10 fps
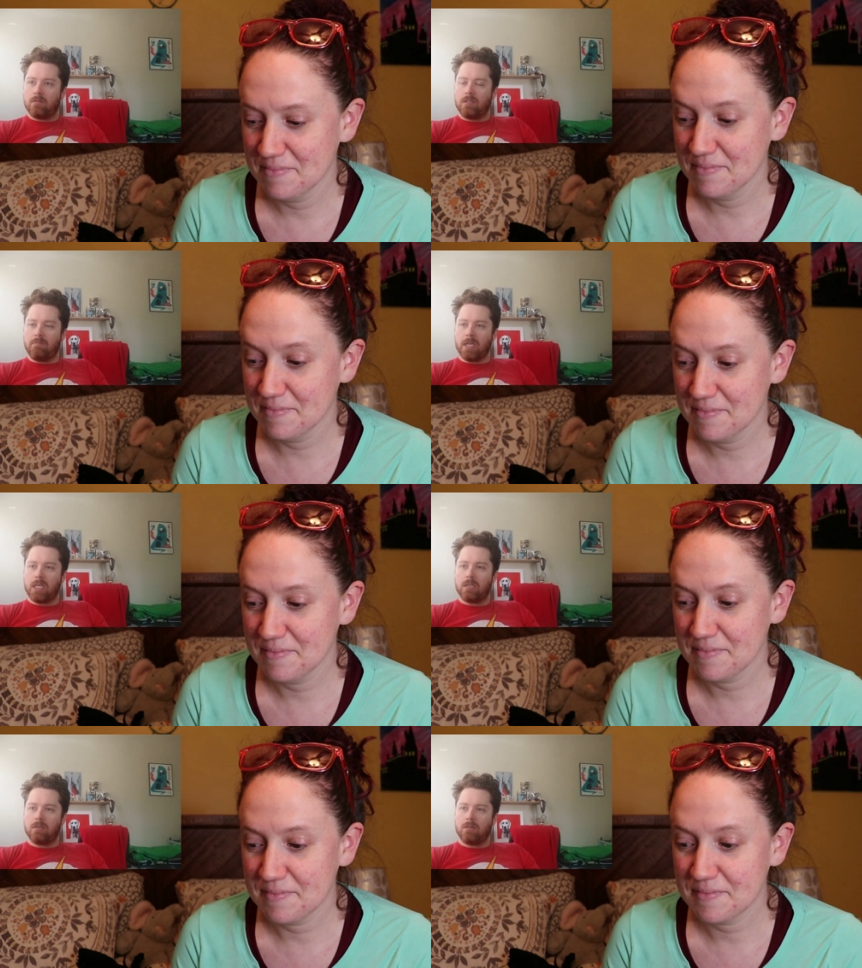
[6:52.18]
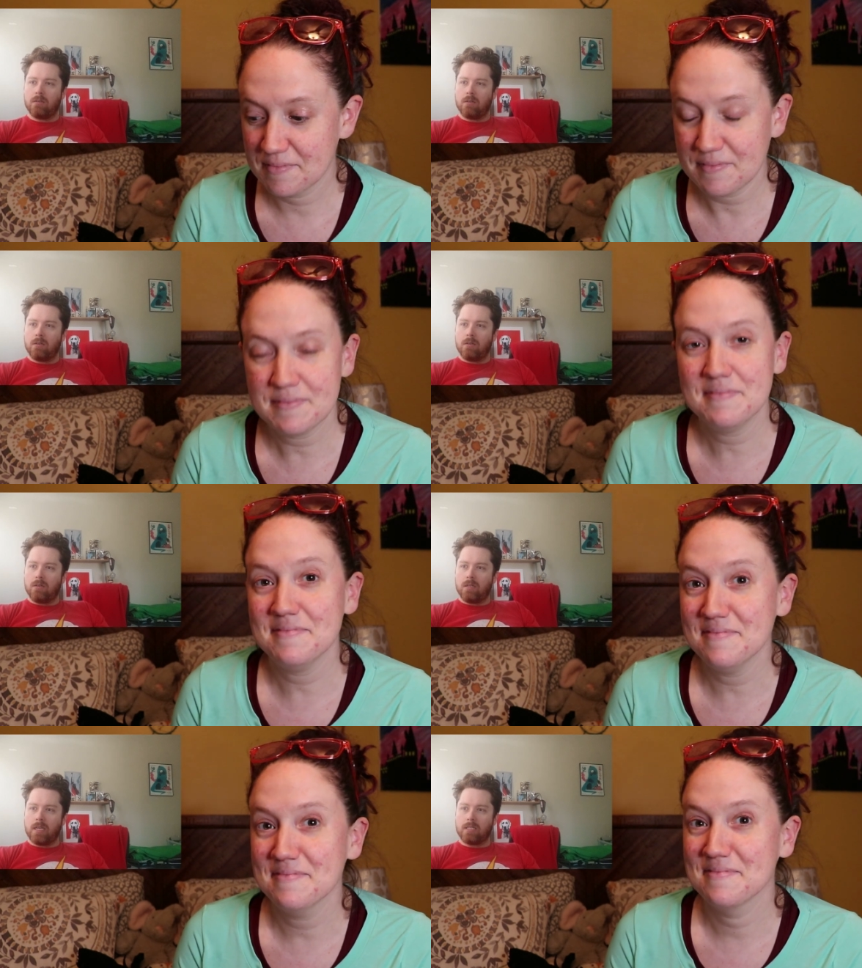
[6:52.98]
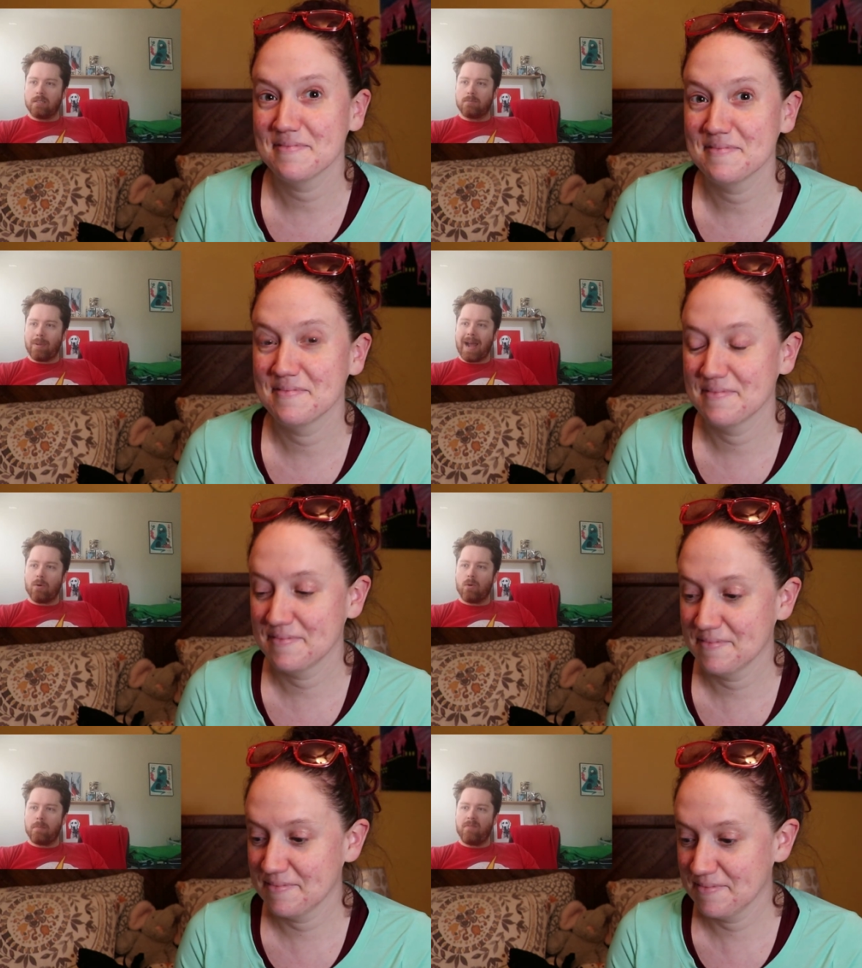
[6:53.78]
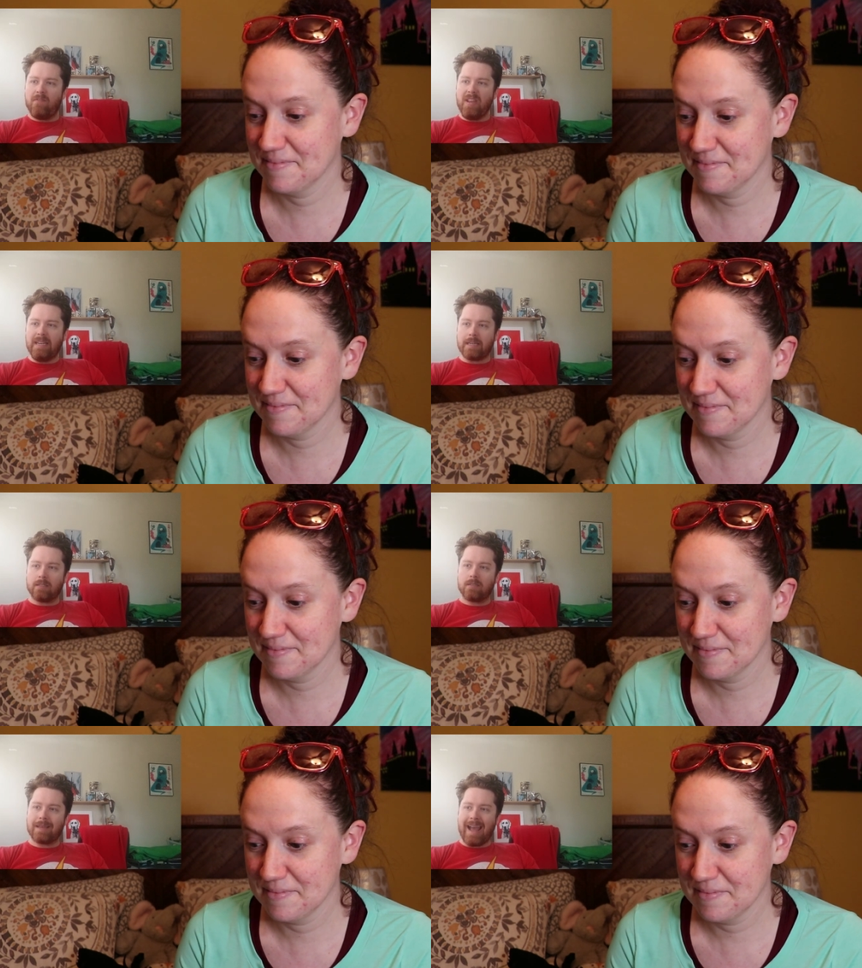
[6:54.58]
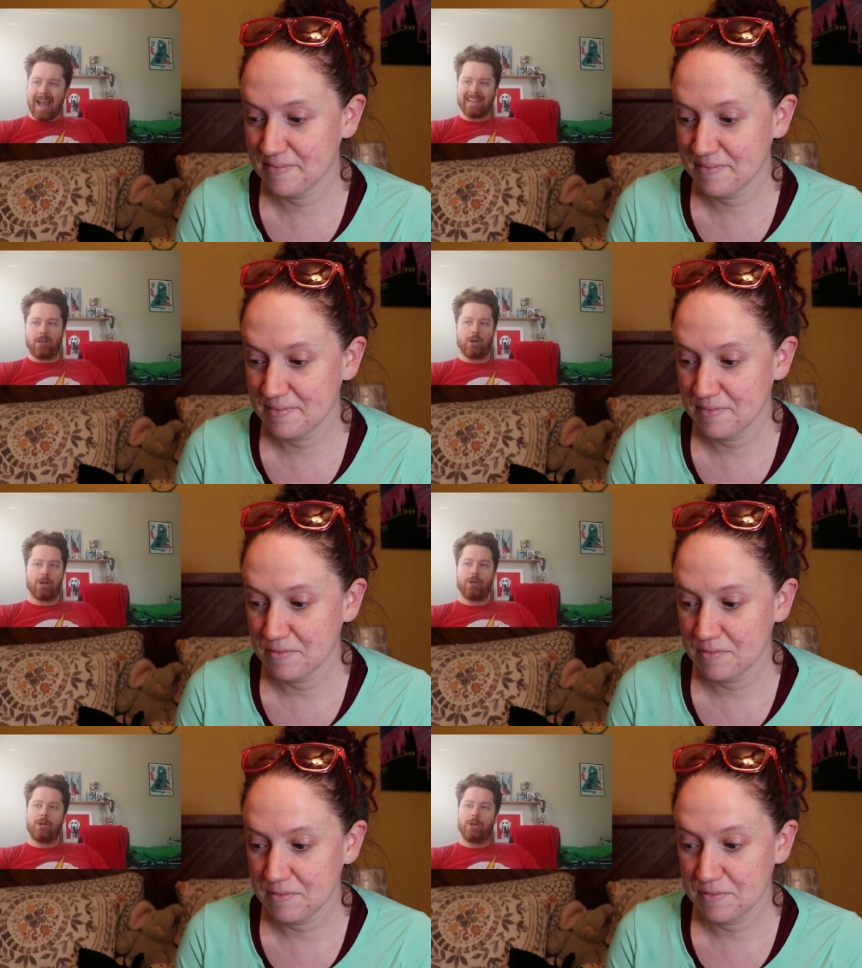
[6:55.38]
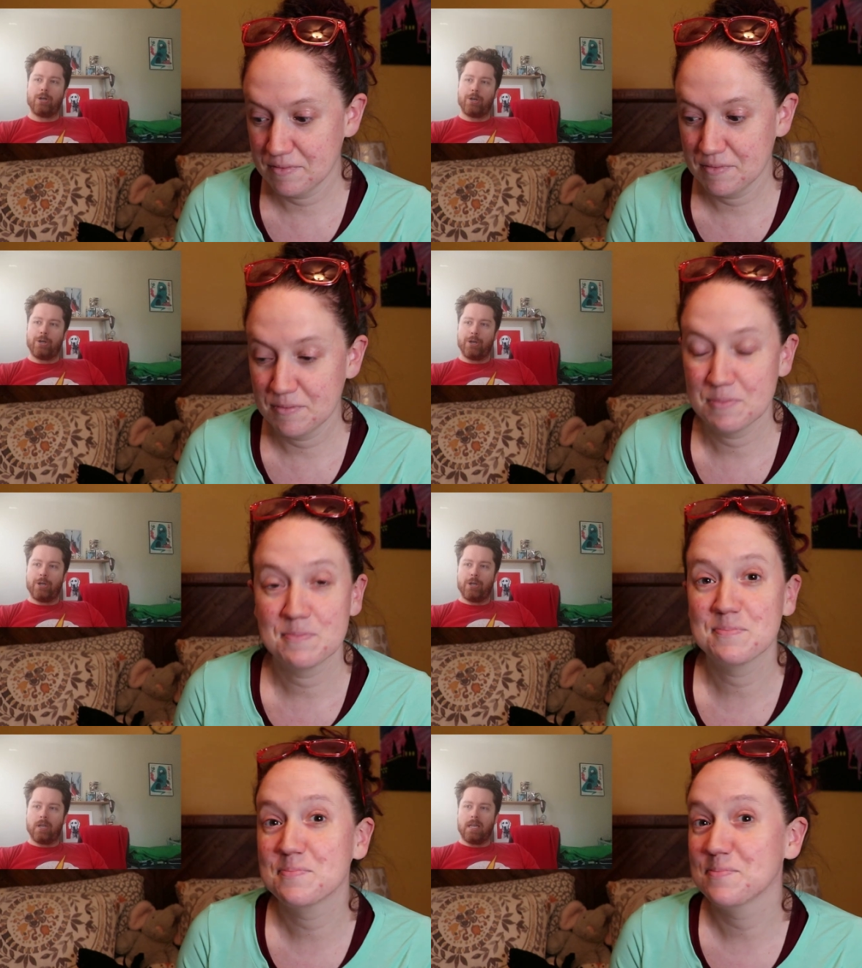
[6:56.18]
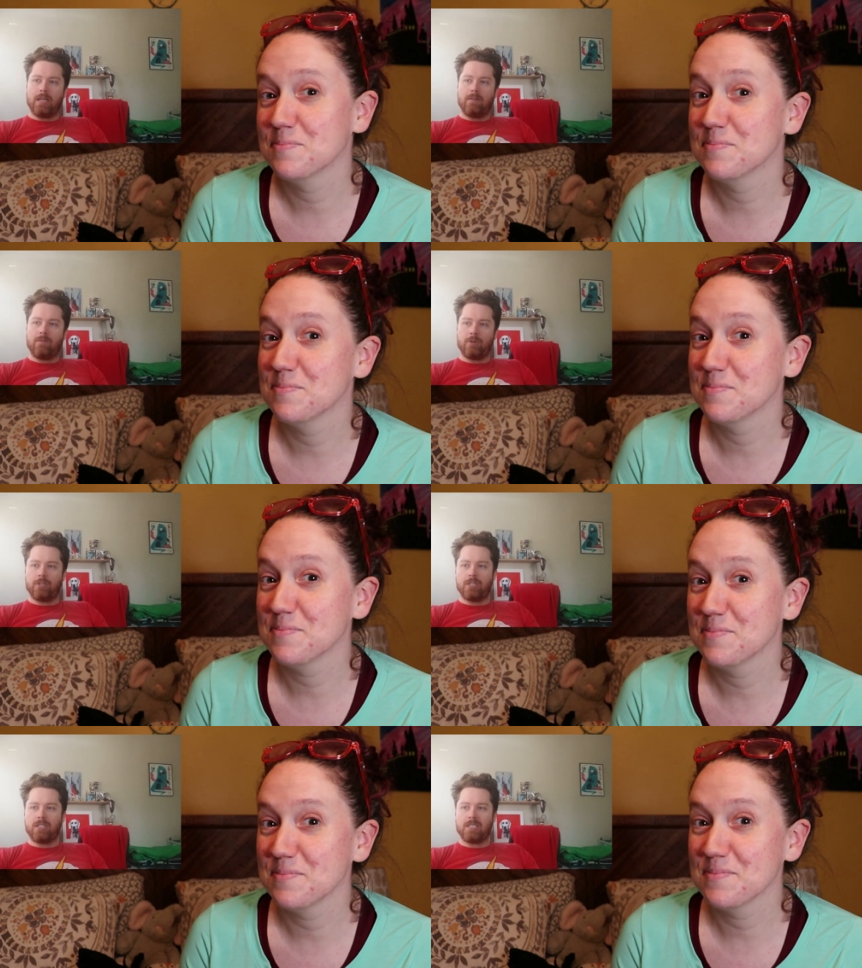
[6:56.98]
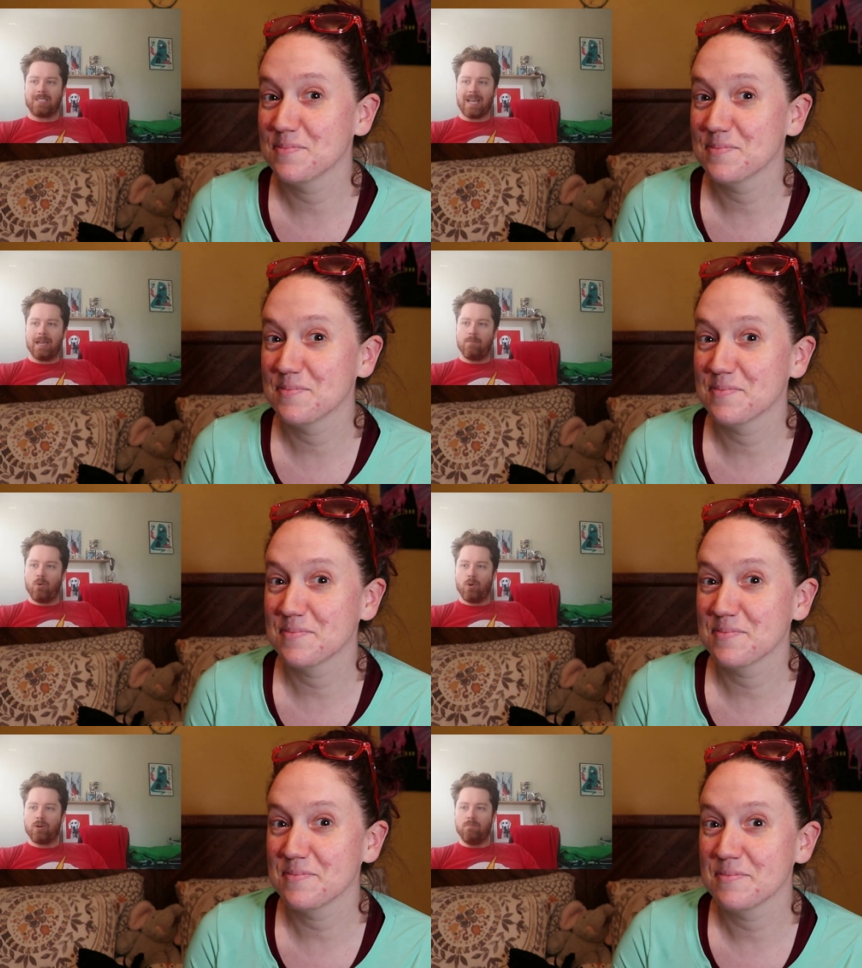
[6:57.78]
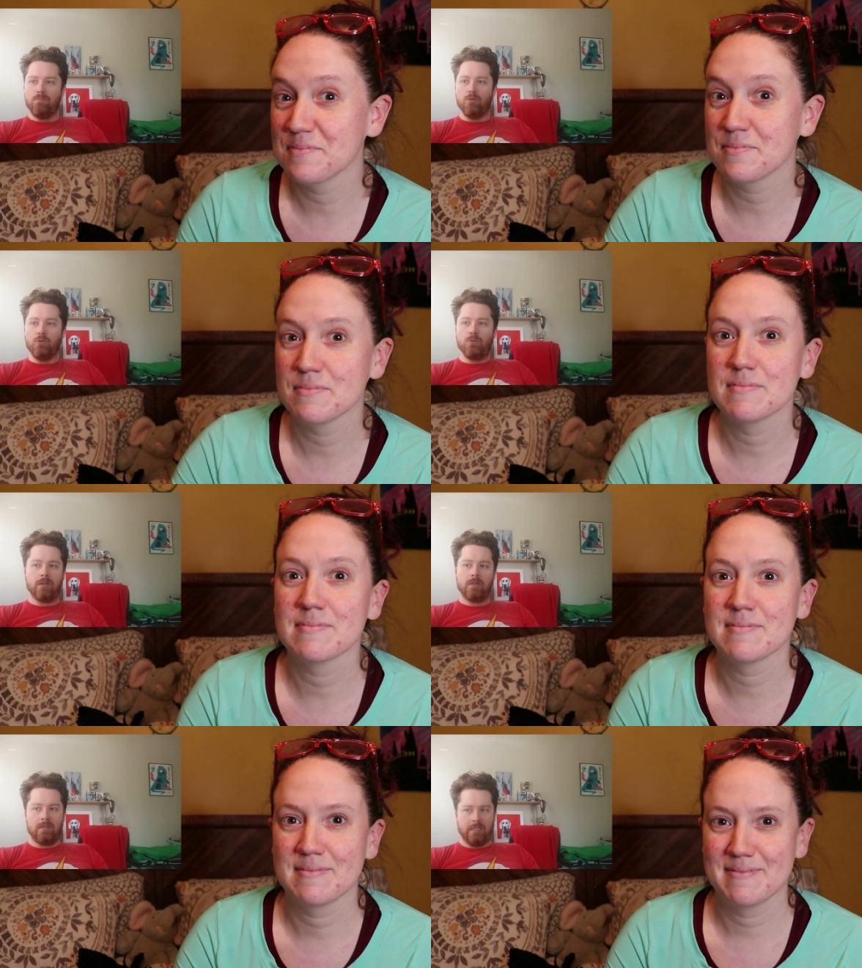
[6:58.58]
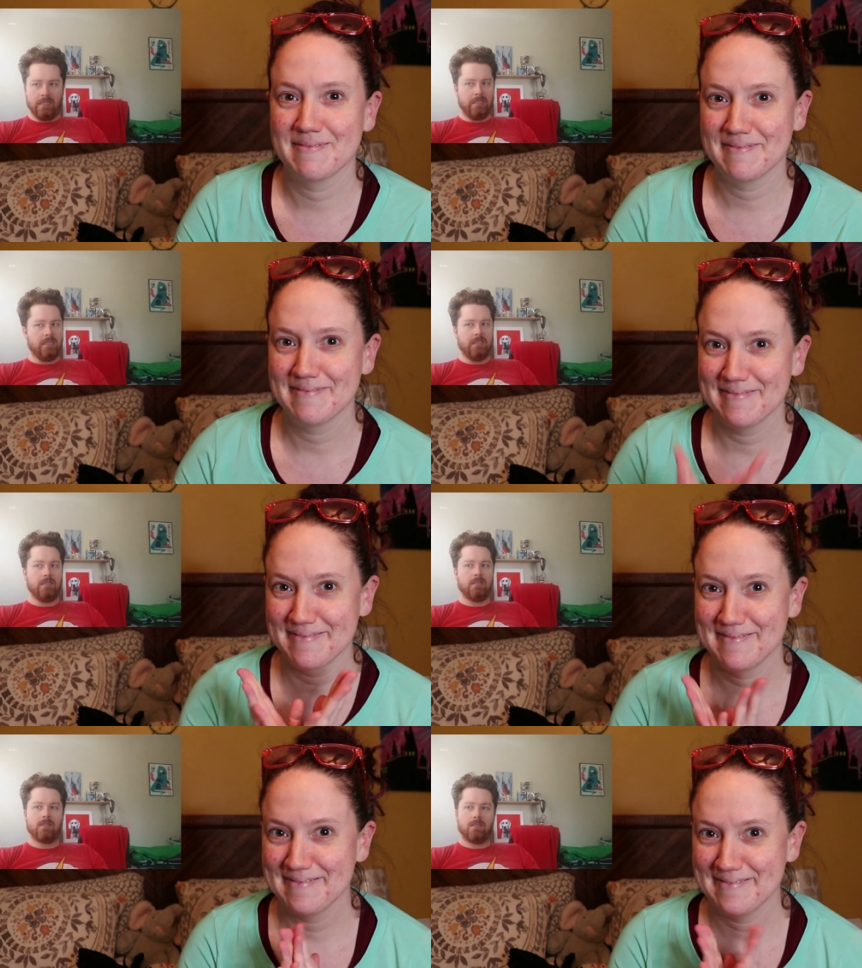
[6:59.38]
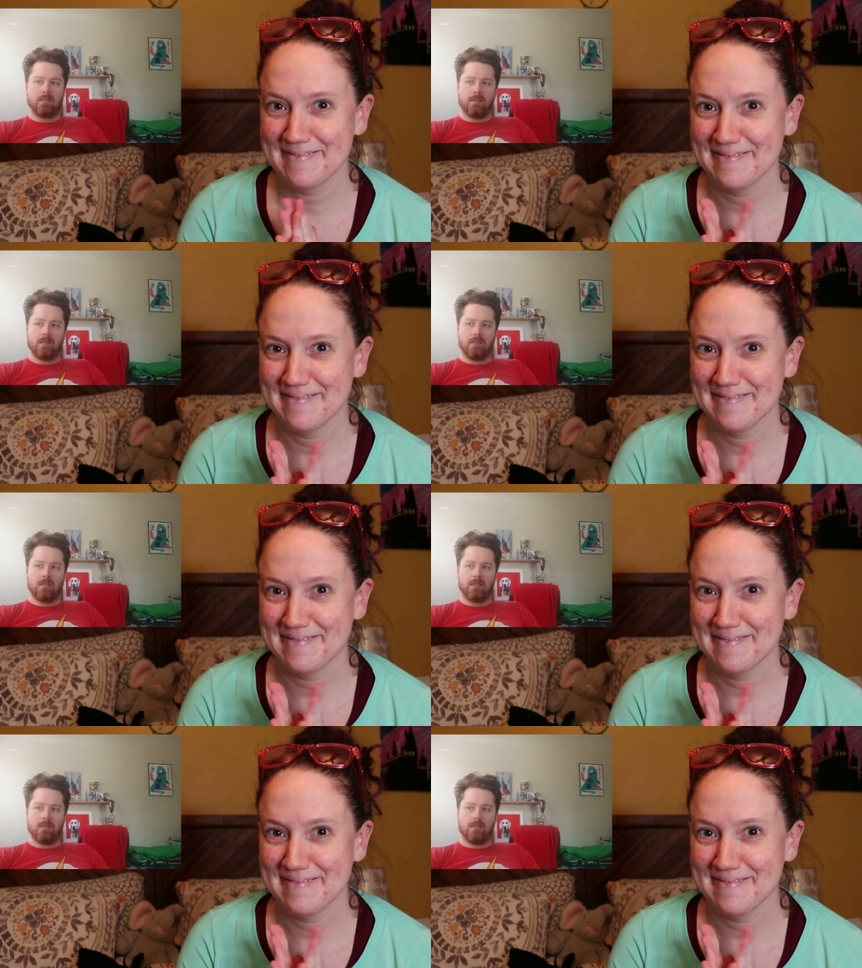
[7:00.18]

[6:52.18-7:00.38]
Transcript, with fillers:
Speaker 1: to me. Next is Power Up Phoenix Hacker versus Cyborg Moon Disease.